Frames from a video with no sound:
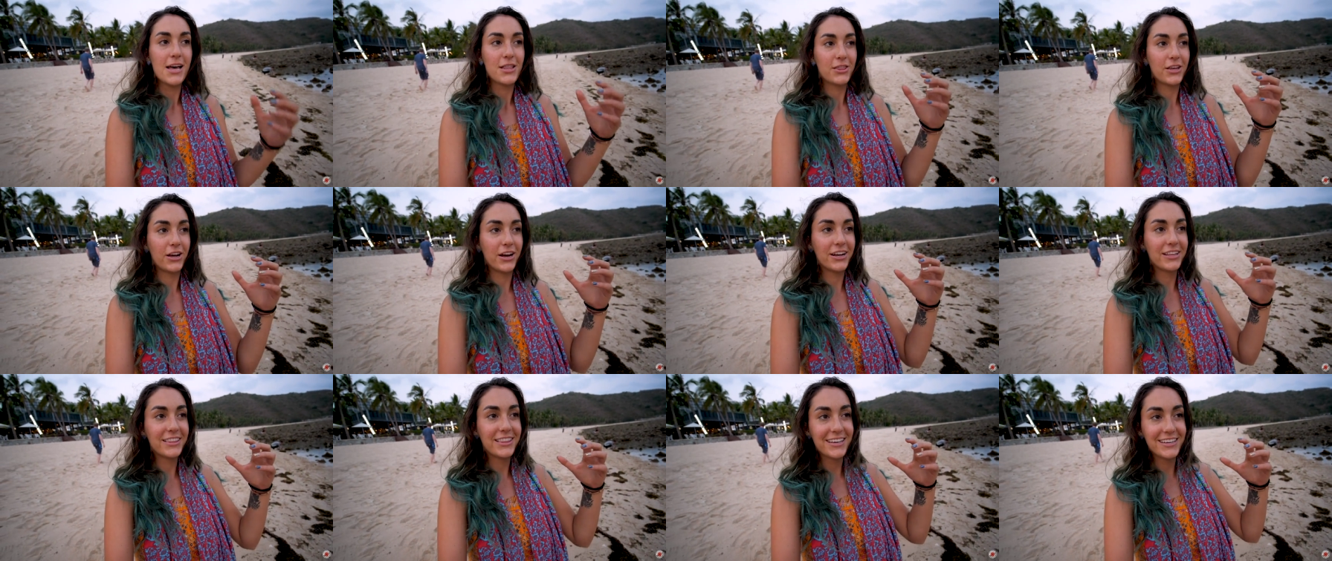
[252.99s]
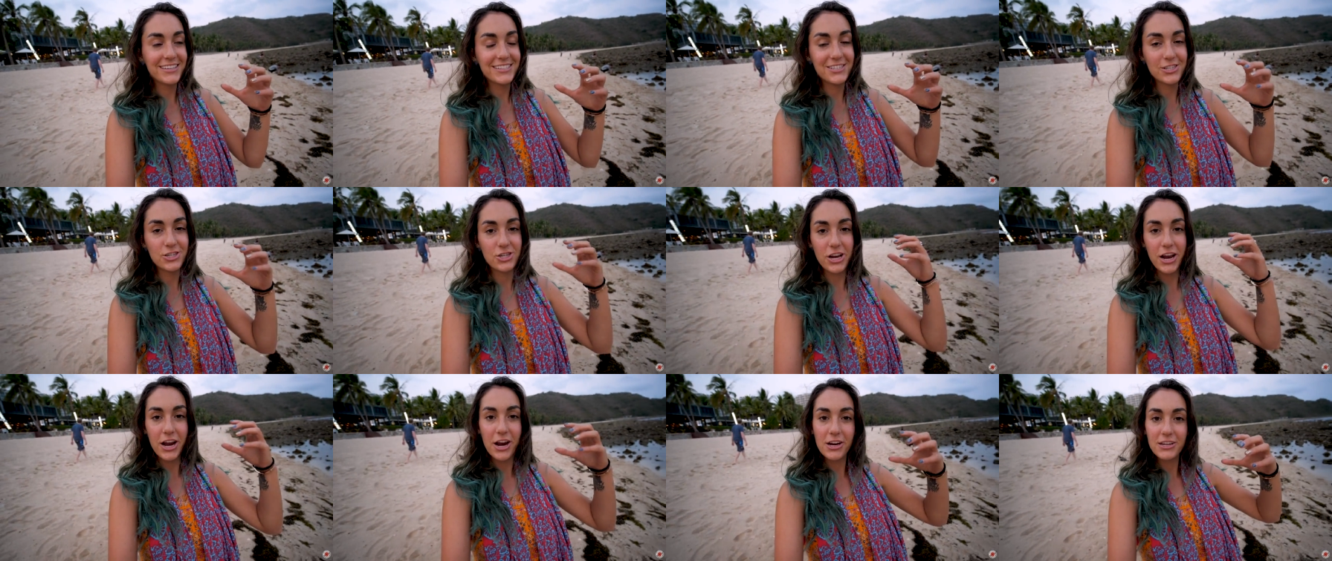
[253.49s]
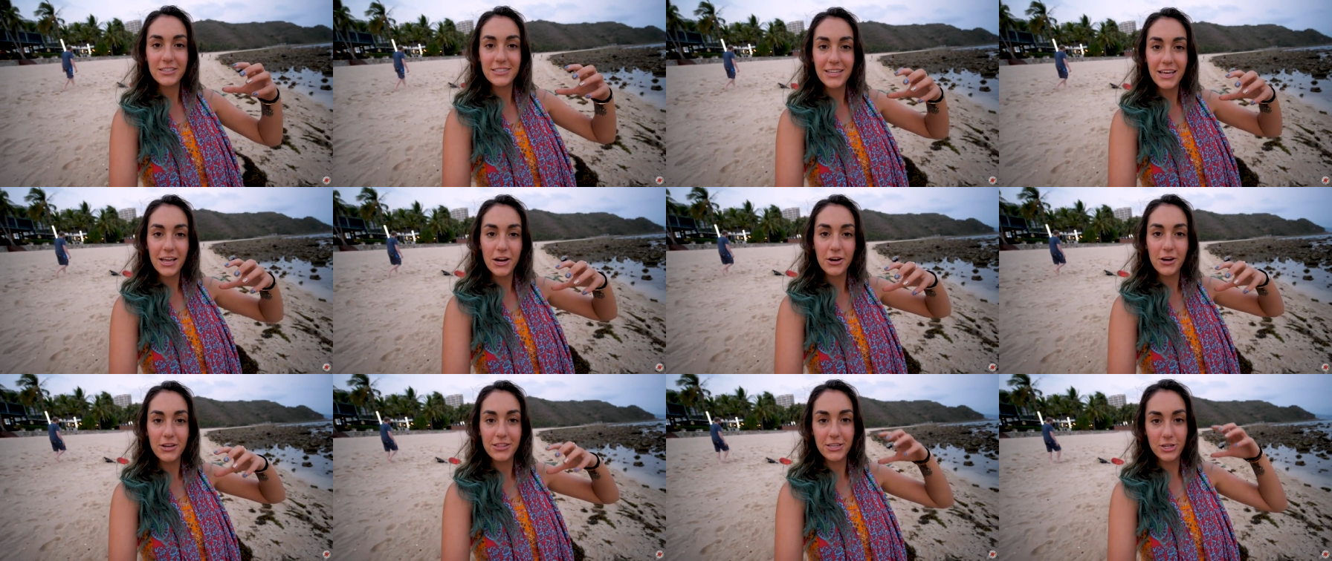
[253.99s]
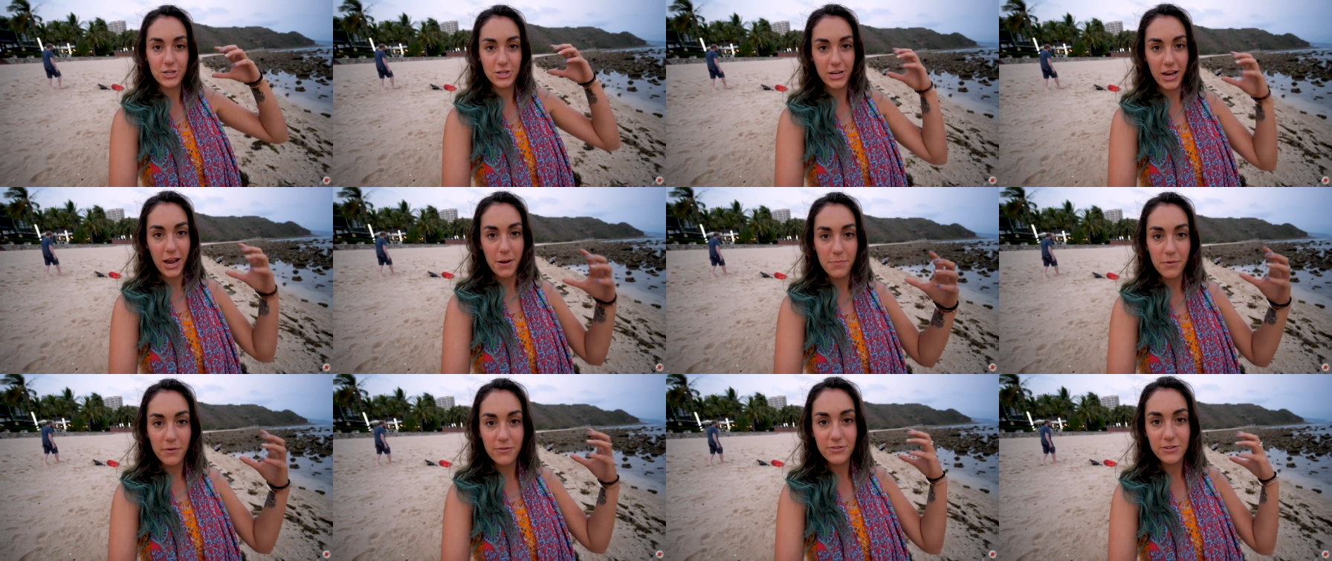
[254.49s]
There are these chairs that are in the
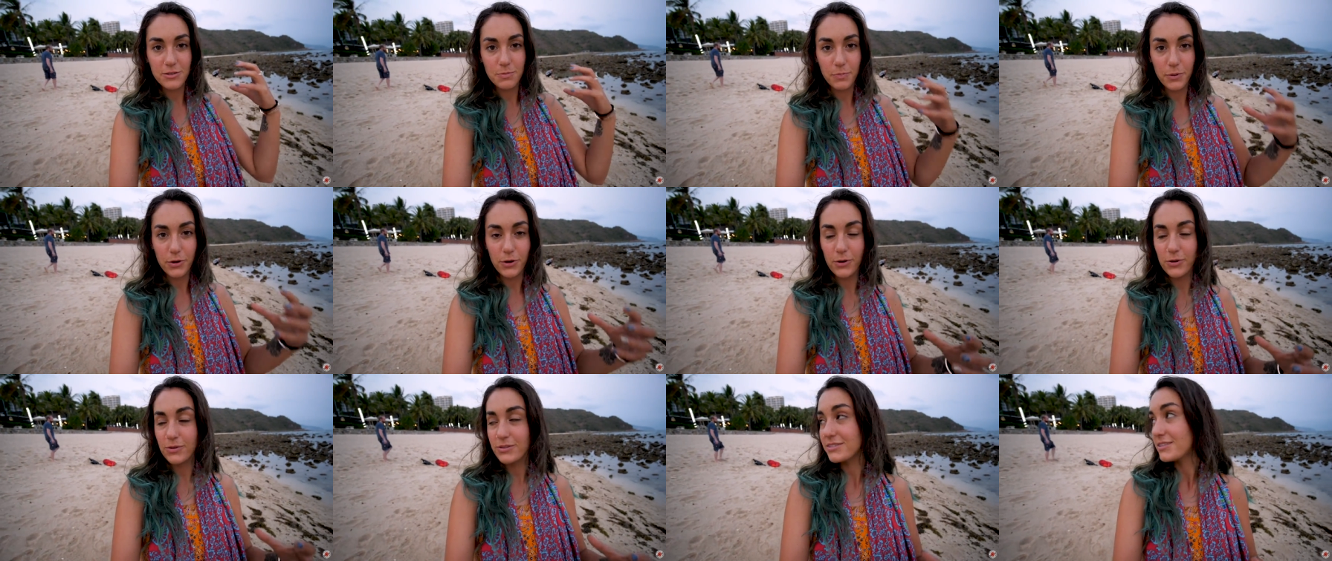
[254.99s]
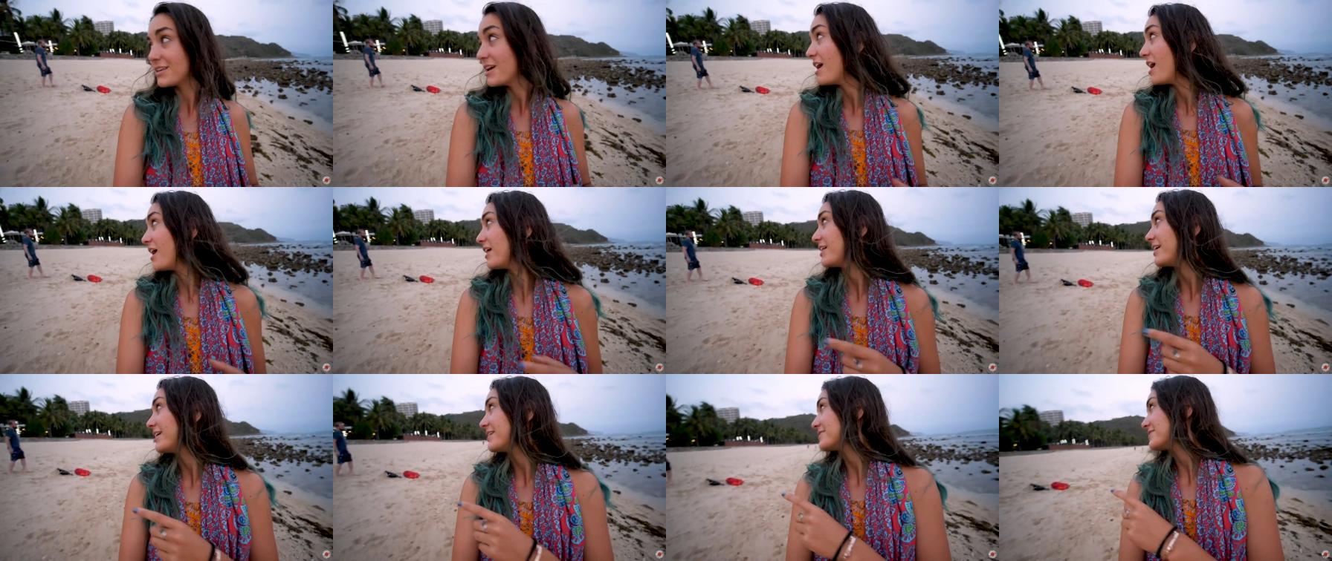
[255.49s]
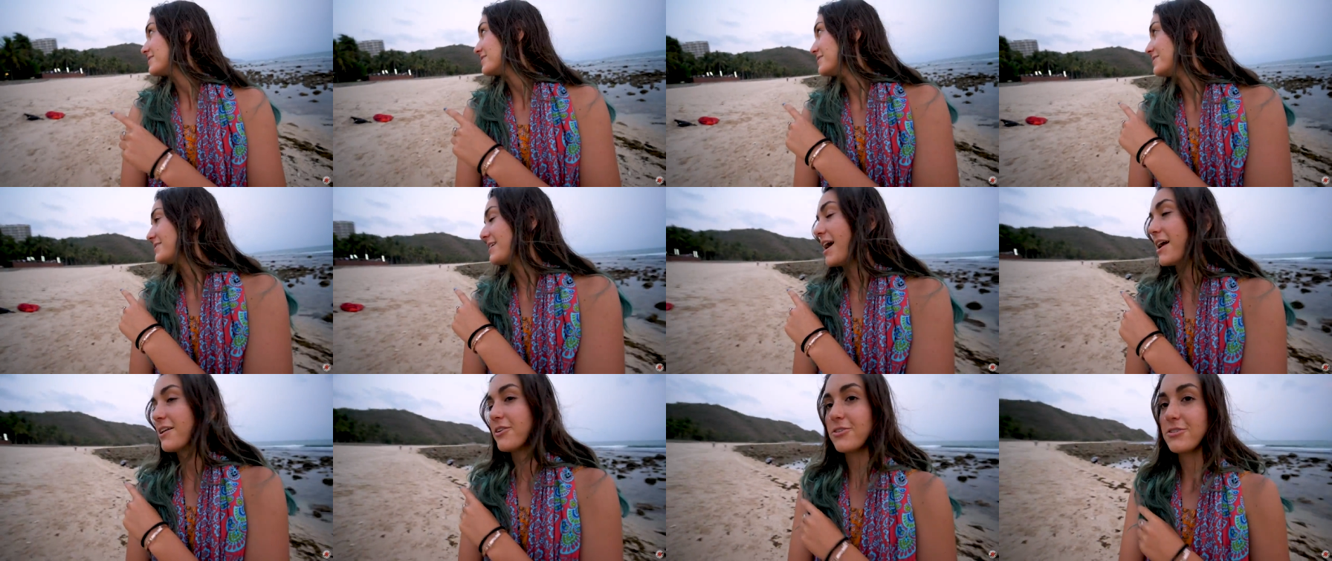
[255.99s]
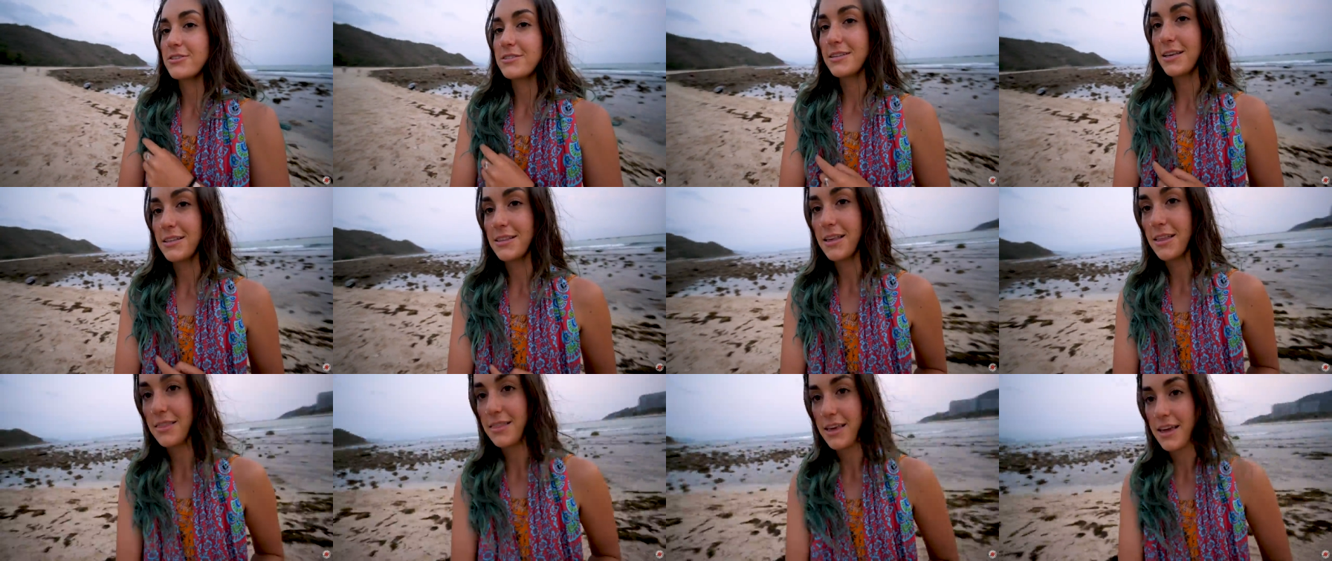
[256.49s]
shape of spoons. At least Daniel
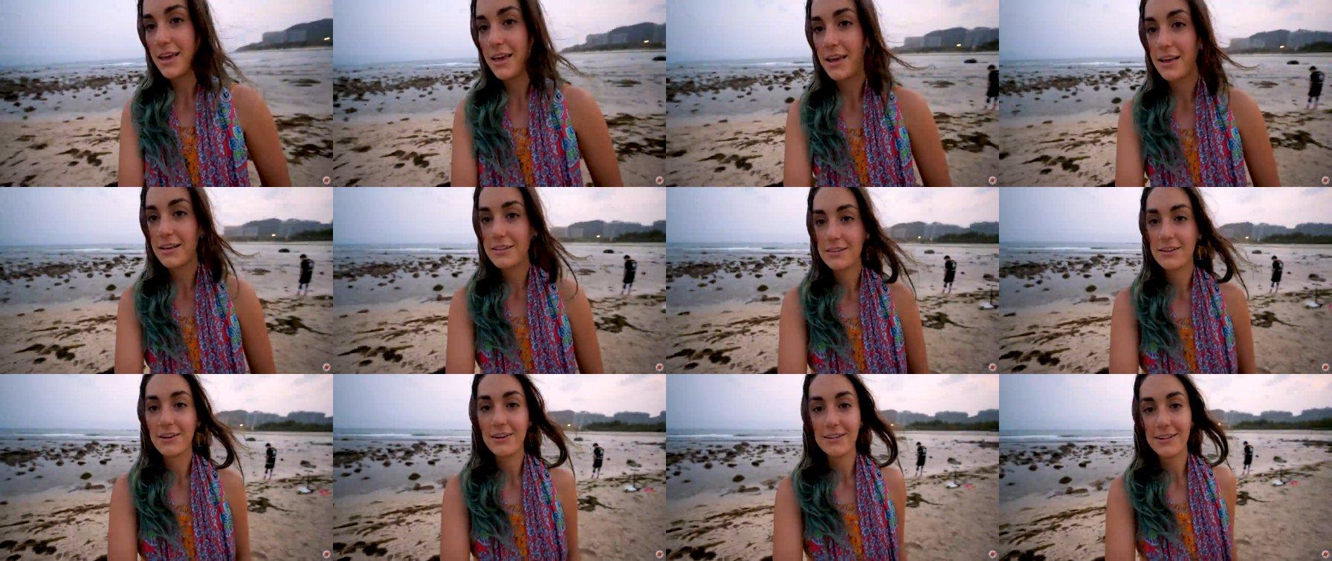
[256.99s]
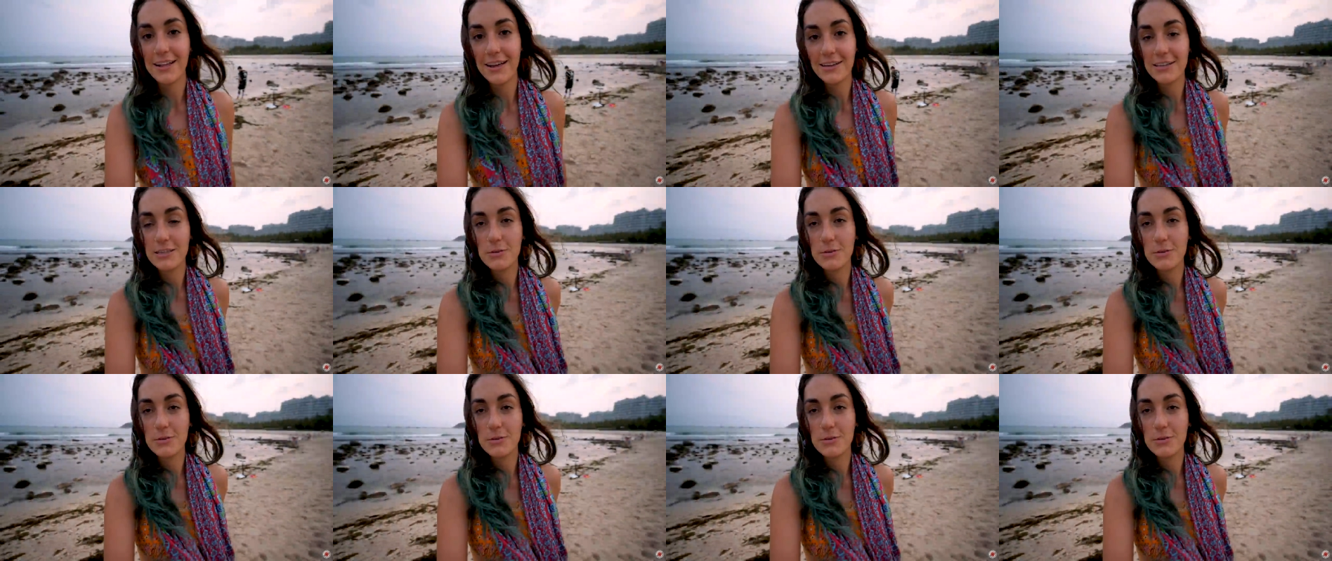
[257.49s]
said that they look like